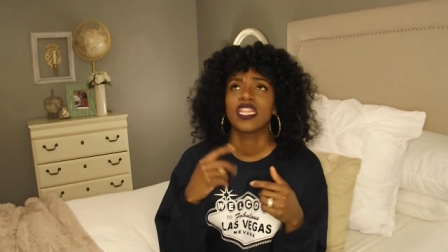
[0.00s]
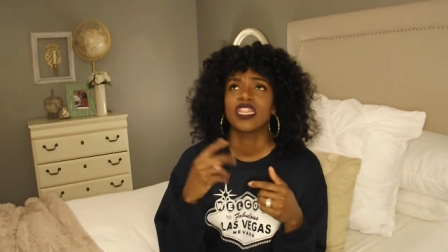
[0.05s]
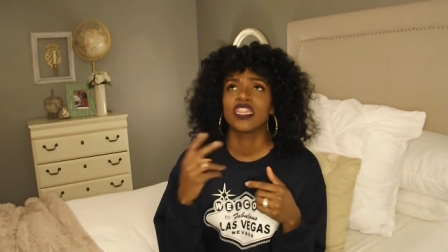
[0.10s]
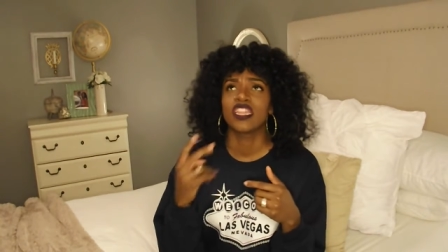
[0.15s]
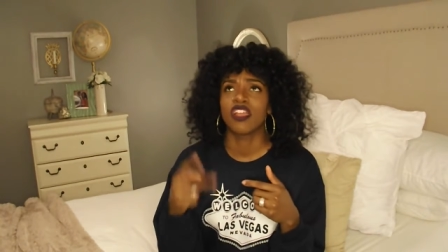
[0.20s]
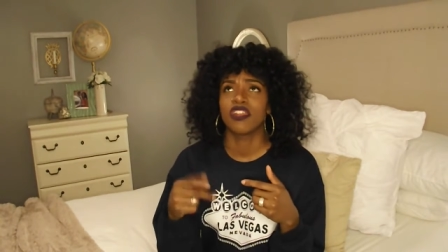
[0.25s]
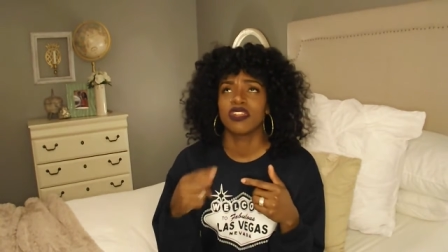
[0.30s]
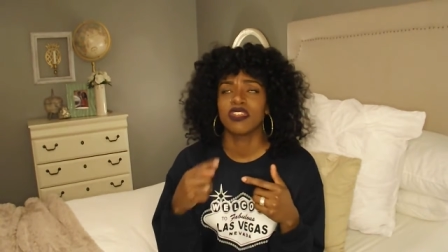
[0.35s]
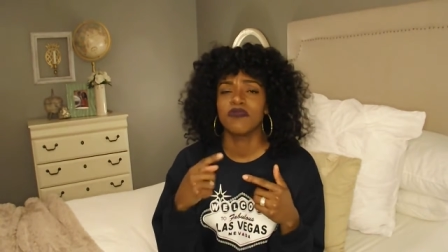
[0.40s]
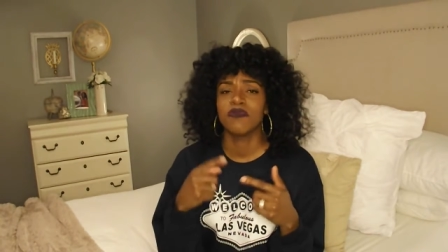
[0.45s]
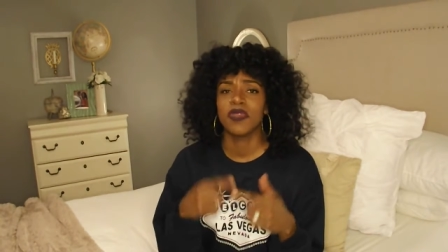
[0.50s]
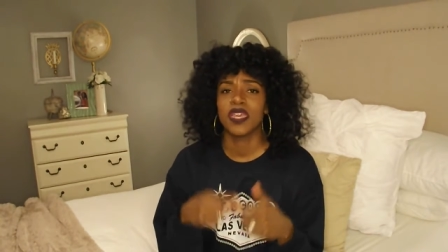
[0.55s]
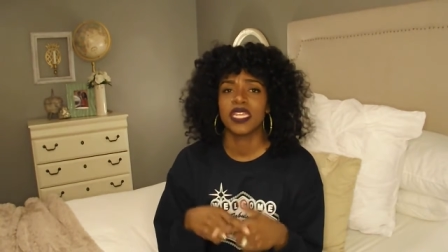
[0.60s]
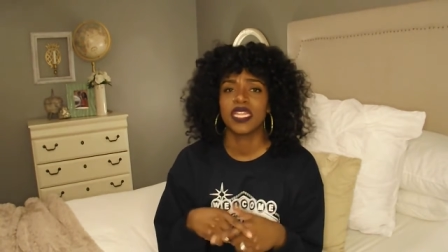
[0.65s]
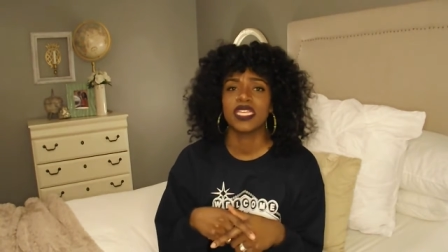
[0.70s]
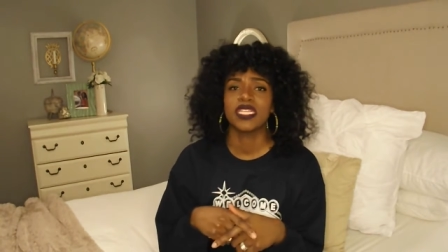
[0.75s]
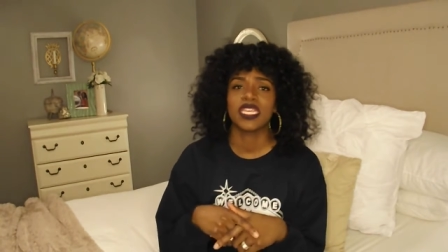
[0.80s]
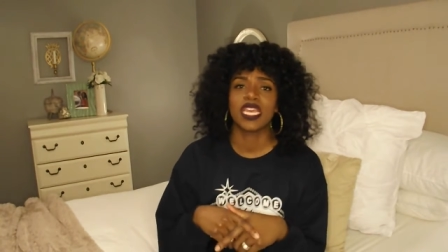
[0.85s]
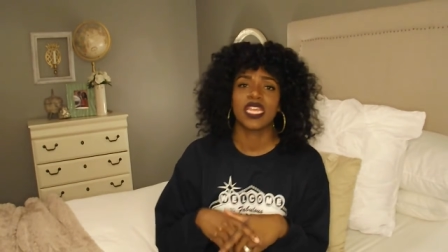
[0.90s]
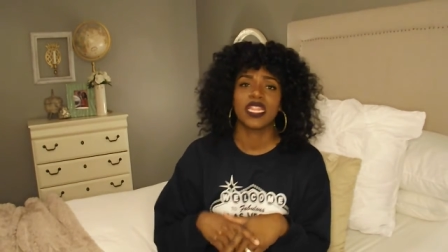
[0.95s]
30
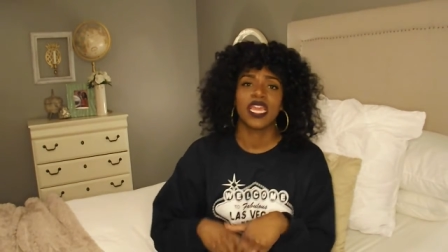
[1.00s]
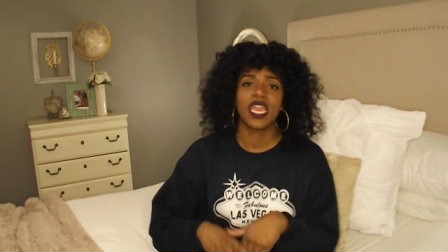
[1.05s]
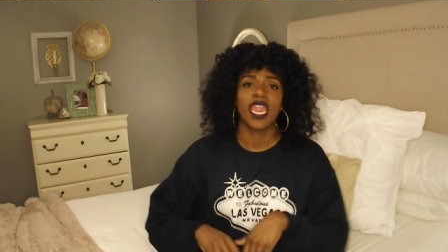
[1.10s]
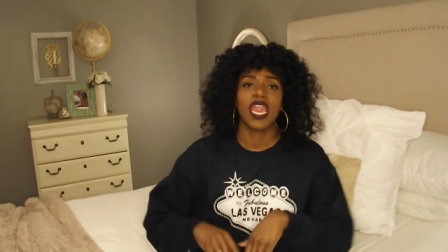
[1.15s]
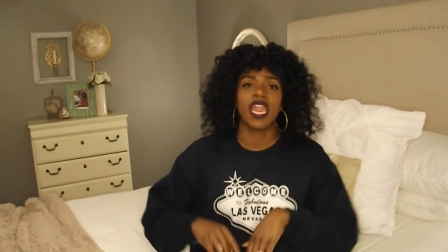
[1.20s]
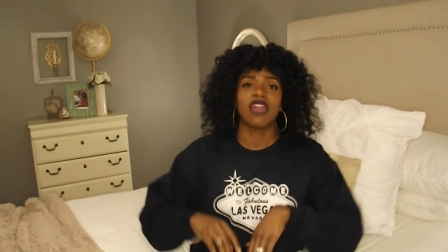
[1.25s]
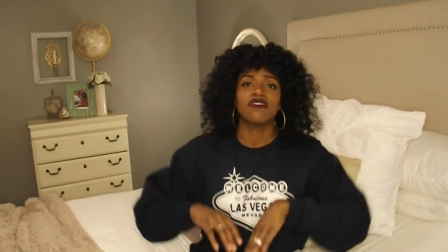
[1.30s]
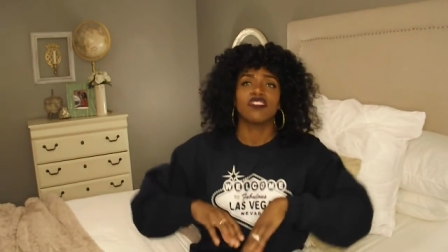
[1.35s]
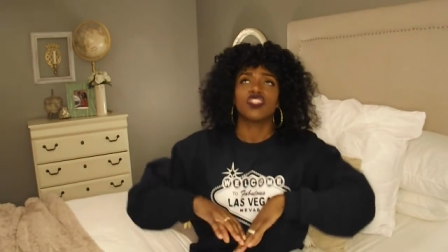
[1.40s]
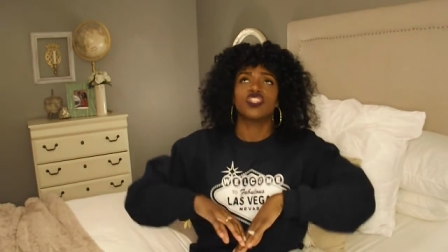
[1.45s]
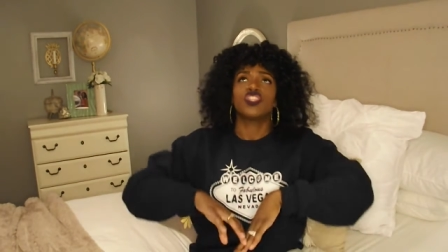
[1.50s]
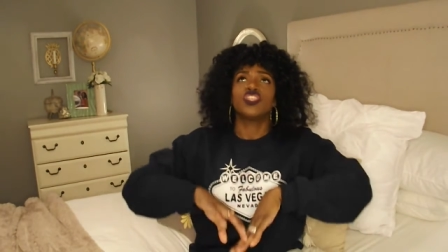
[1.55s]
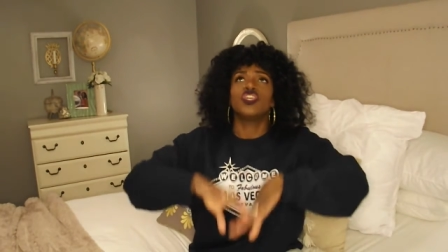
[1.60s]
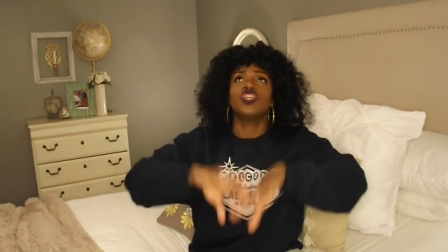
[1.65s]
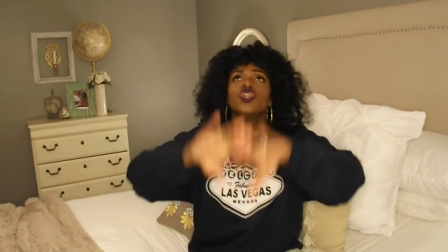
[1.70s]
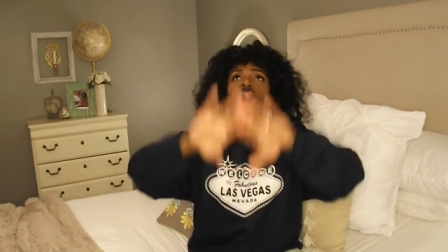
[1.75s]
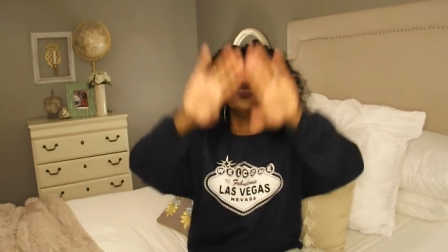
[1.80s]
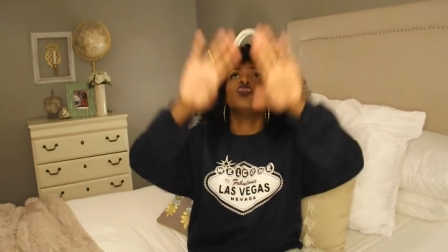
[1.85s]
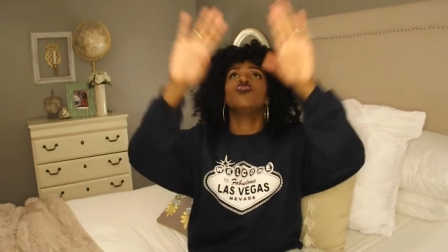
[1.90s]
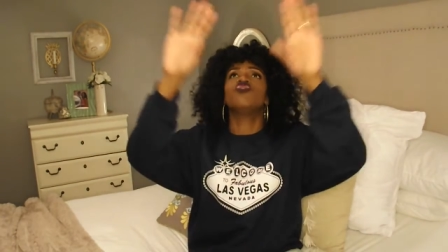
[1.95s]
minutes, and they have this
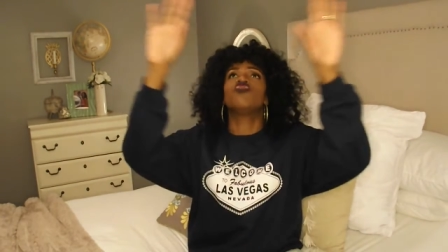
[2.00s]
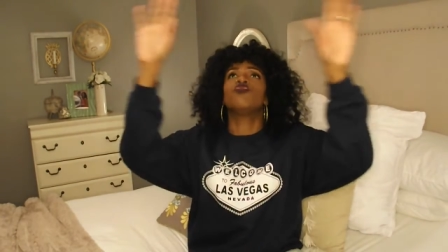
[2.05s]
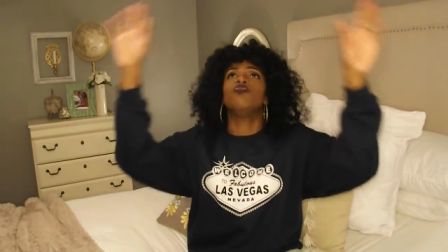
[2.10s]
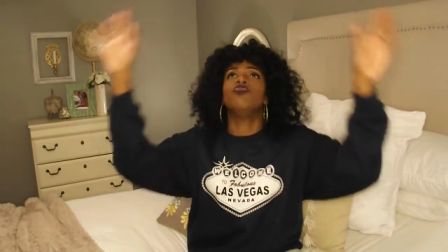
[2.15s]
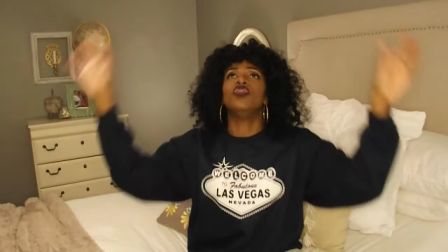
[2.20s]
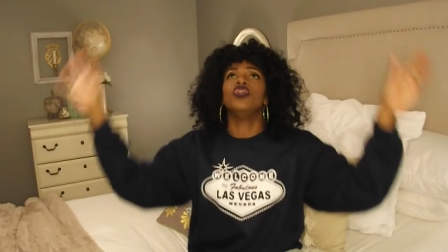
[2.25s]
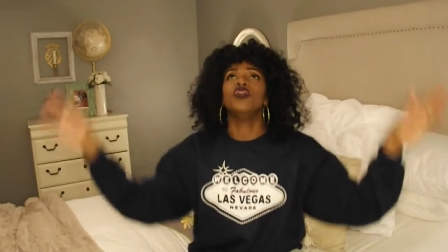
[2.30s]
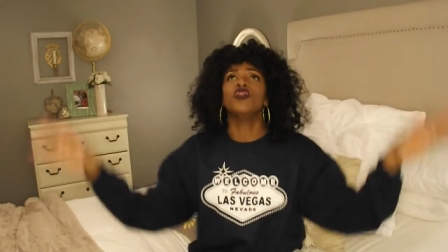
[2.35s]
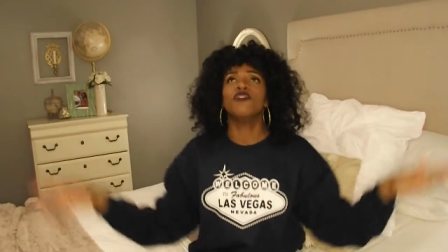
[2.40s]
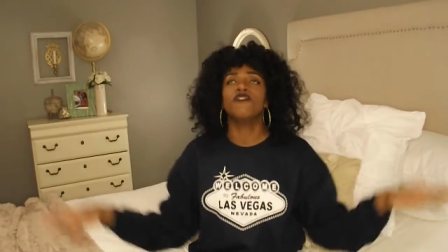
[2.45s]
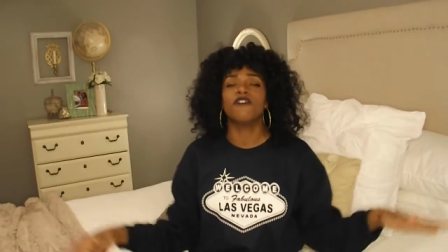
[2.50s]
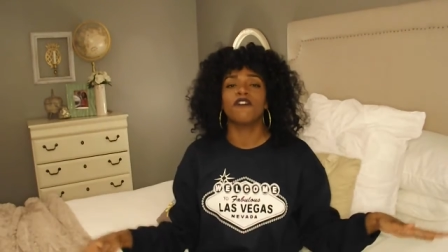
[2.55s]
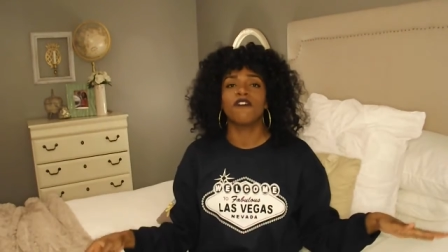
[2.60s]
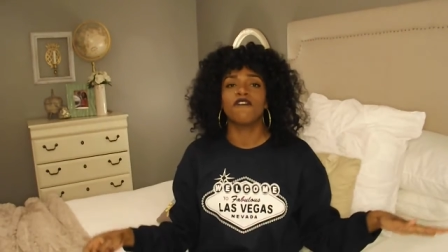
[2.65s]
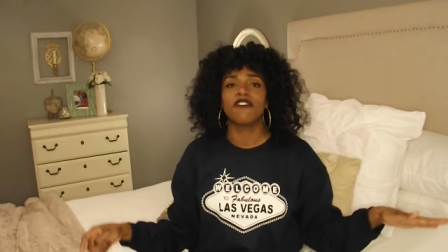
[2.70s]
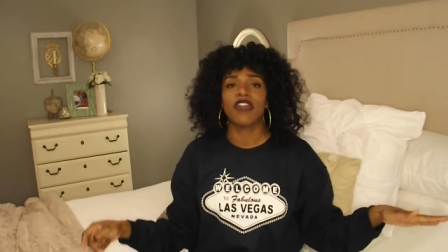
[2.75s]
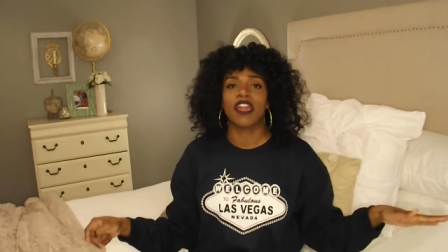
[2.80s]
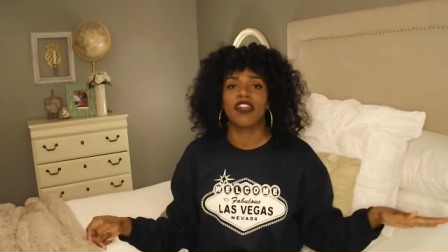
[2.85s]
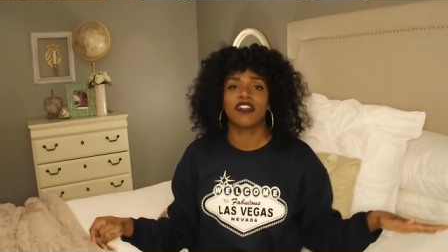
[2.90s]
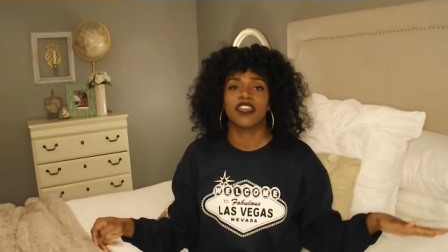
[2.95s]
huge beautiful
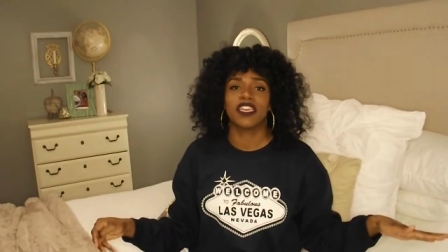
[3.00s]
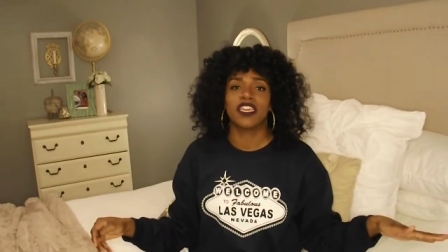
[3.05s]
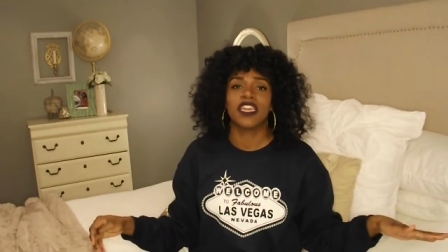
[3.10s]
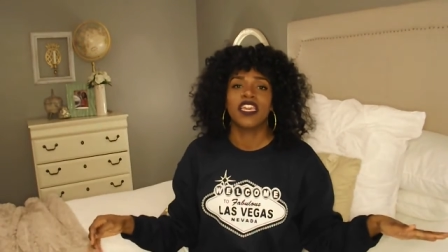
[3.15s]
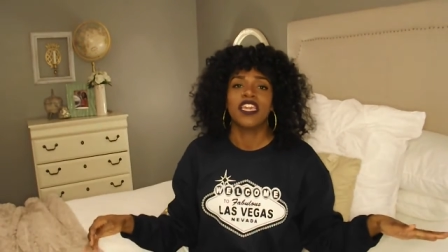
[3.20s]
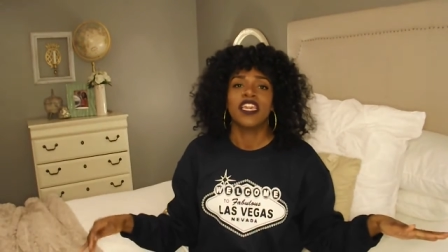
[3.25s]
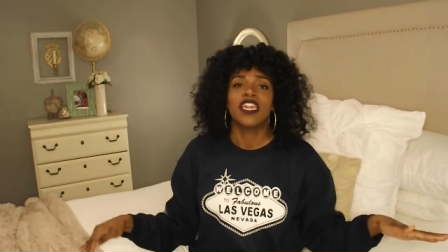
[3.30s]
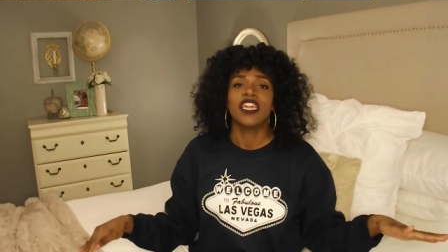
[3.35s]
fountain.